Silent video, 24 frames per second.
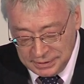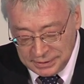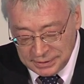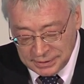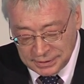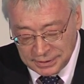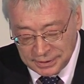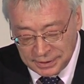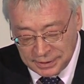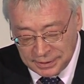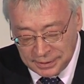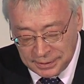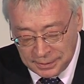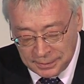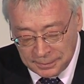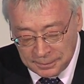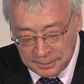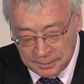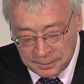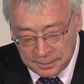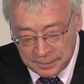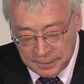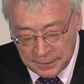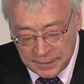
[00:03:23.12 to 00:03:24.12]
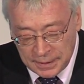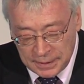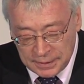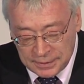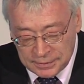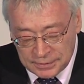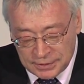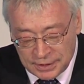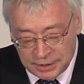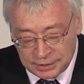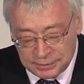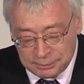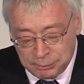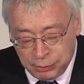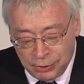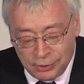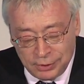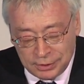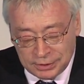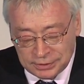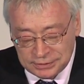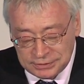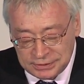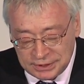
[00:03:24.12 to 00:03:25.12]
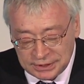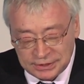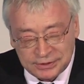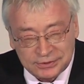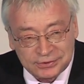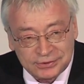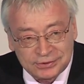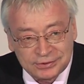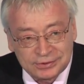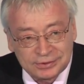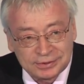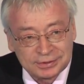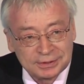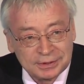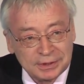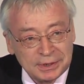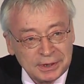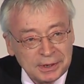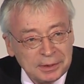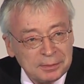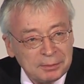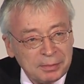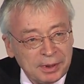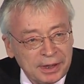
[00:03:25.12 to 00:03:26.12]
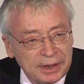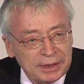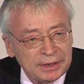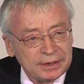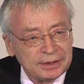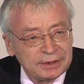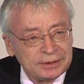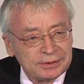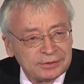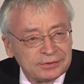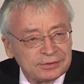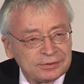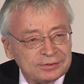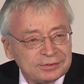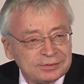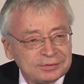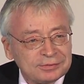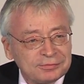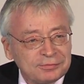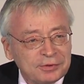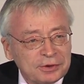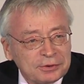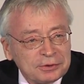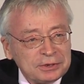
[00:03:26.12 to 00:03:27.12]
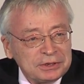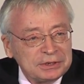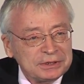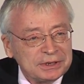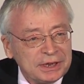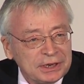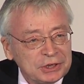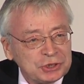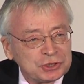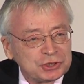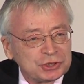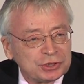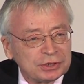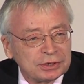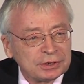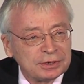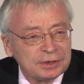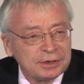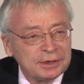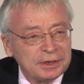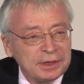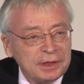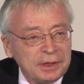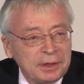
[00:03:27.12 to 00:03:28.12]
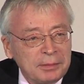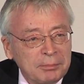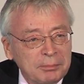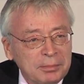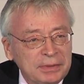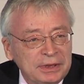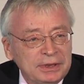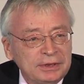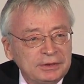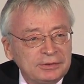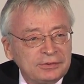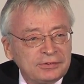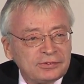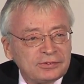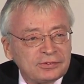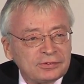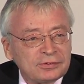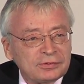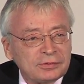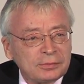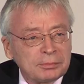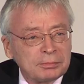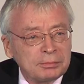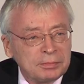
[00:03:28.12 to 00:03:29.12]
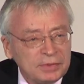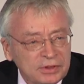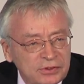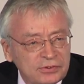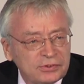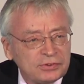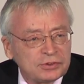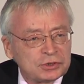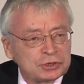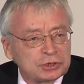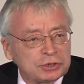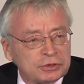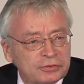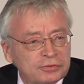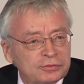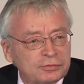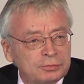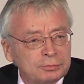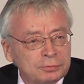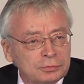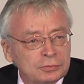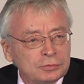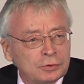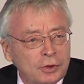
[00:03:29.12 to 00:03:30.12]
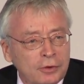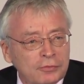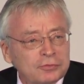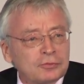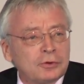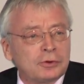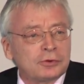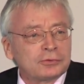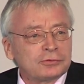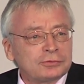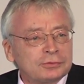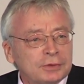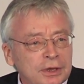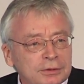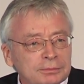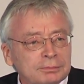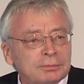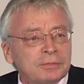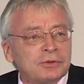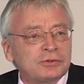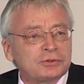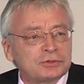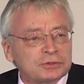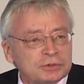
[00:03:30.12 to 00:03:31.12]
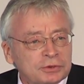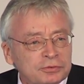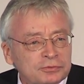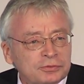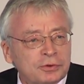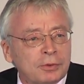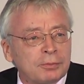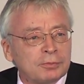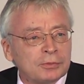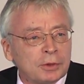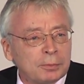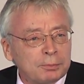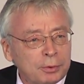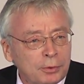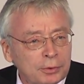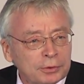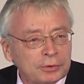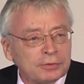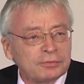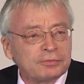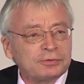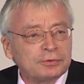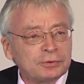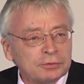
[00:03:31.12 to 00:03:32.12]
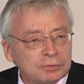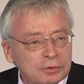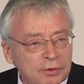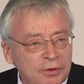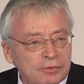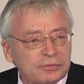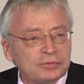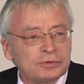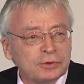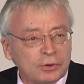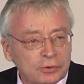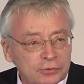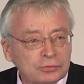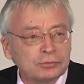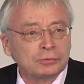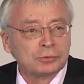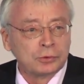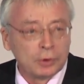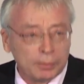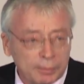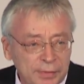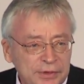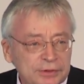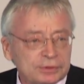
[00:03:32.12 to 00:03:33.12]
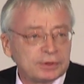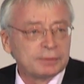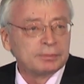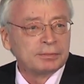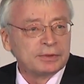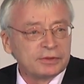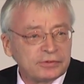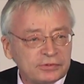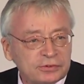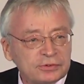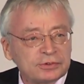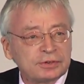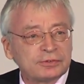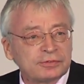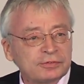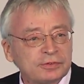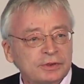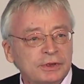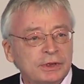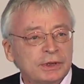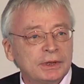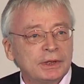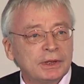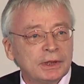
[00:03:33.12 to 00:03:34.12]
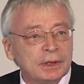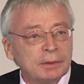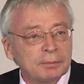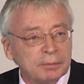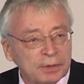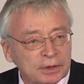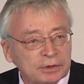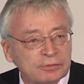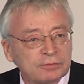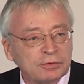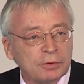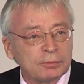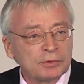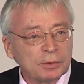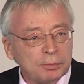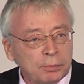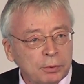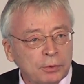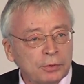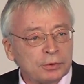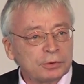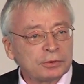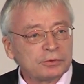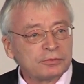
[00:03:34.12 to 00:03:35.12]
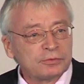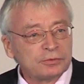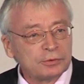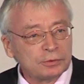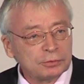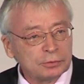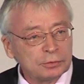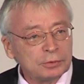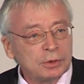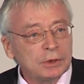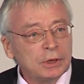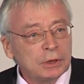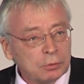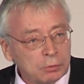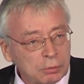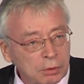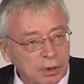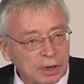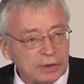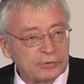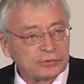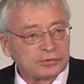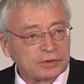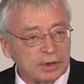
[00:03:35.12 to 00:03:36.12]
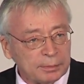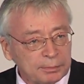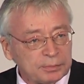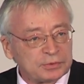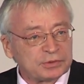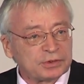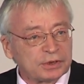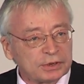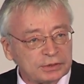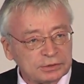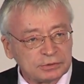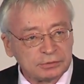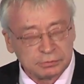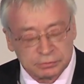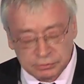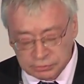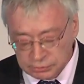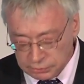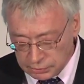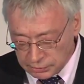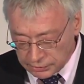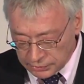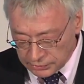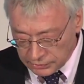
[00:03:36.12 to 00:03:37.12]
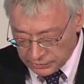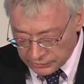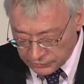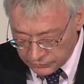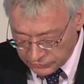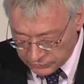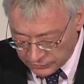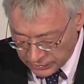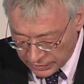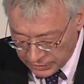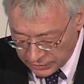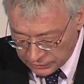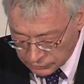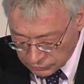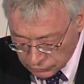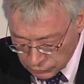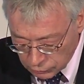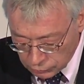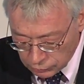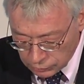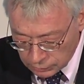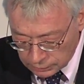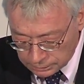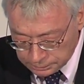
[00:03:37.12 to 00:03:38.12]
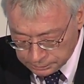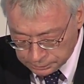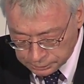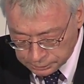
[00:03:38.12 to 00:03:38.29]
that politics by its very nature means mischief. Of course, not mischief from the point of view of those who commit the mischief, but from the point of view who are subject to state rule.